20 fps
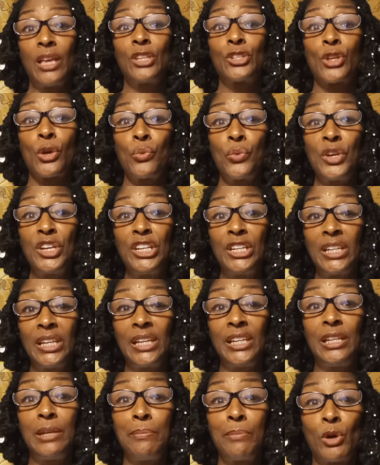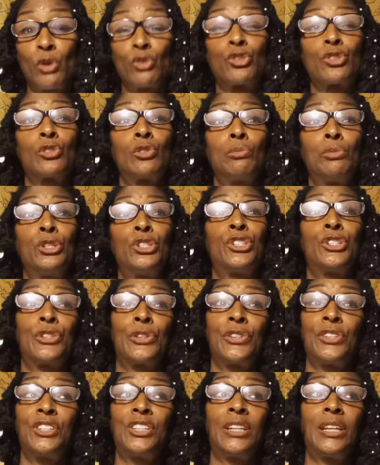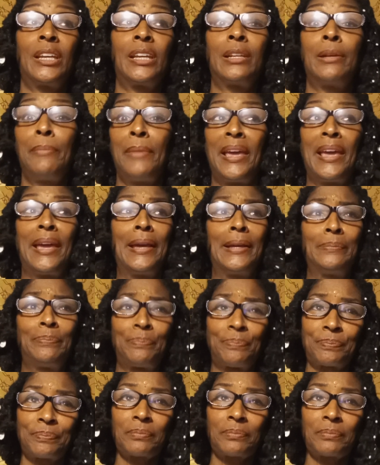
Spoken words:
So we need emotional maturity in a man.